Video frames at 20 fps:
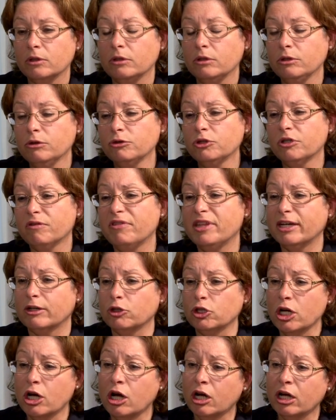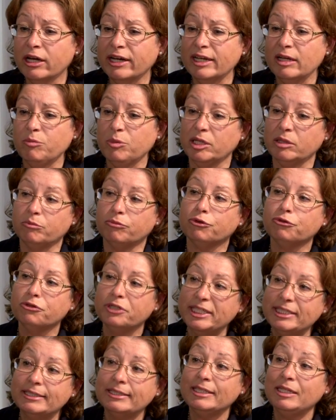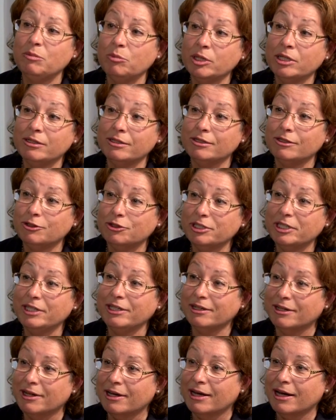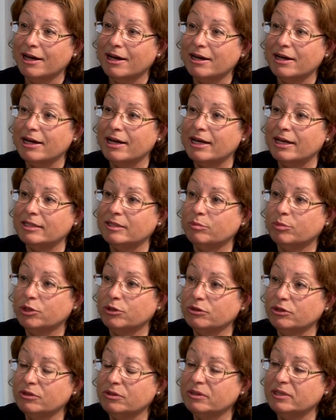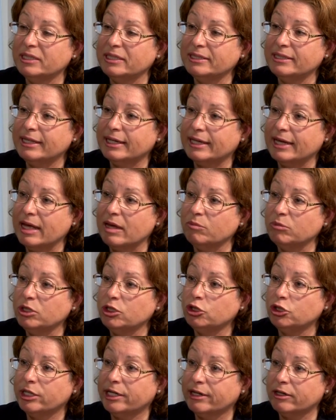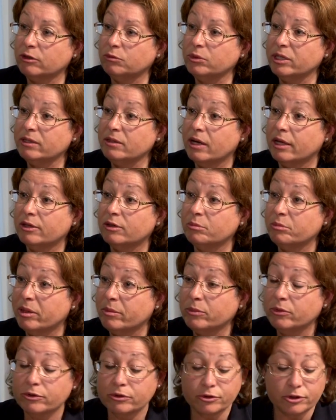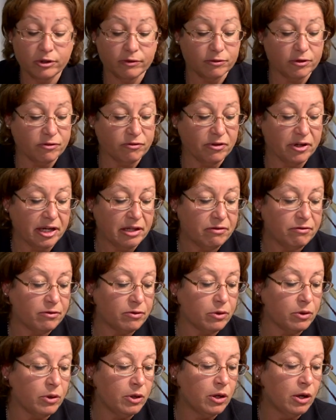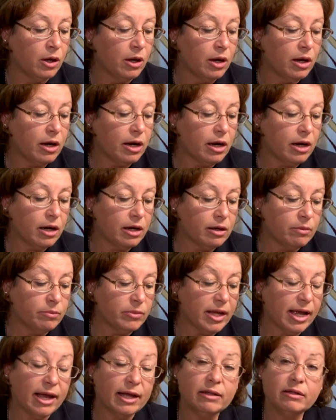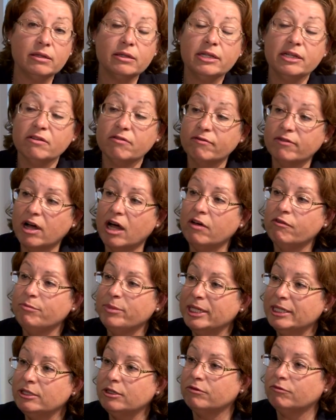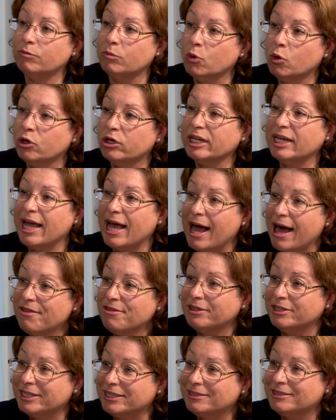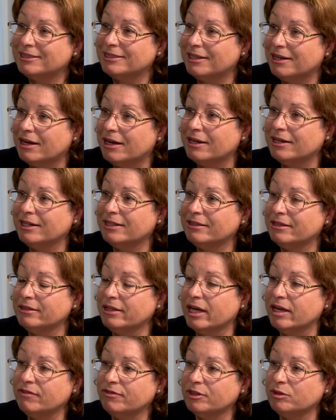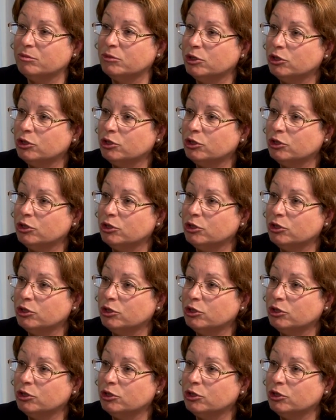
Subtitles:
use of their time in priestly ministry as opposed to things that can be shared with other members of the faithful, and the involvement of more Catholics in the life and